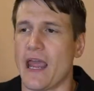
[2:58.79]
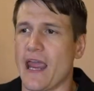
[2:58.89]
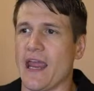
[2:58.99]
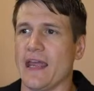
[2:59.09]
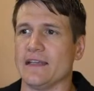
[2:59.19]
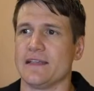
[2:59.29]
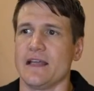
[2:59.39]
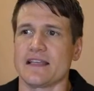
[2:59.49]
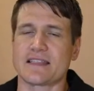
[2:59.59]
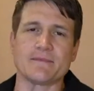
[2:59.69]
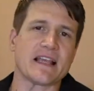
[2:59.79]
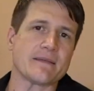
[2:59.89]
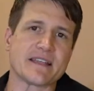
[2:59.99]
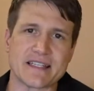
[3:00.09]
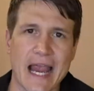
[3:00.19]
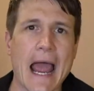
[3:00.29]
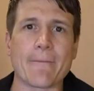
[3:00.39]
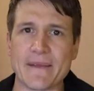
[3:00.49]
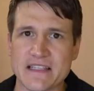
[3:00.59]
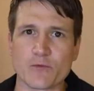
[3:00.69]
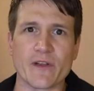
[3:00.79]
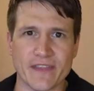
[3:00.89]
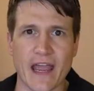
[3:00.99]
and sometimes this happens with